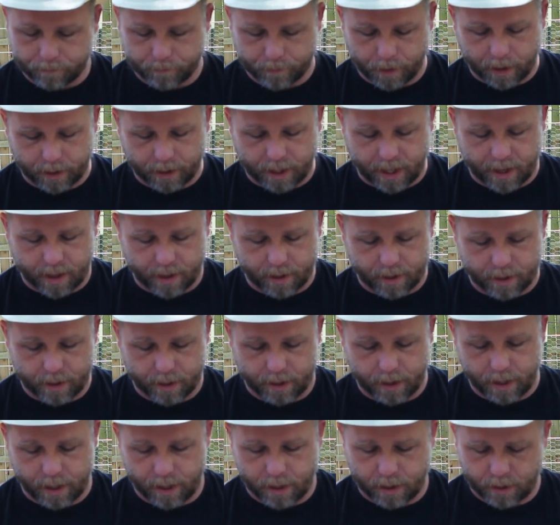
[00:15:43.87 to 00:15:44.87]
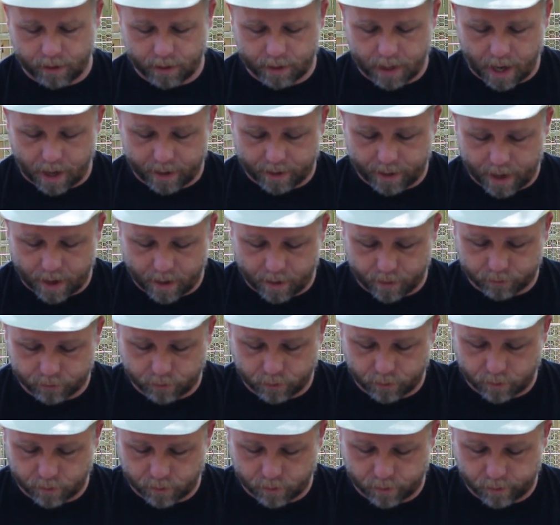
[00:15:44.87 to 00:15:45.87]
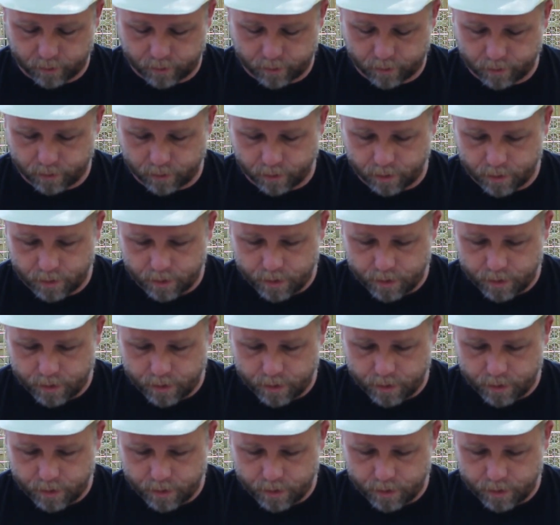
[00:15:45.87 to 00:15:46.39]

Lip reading: Again, it got down to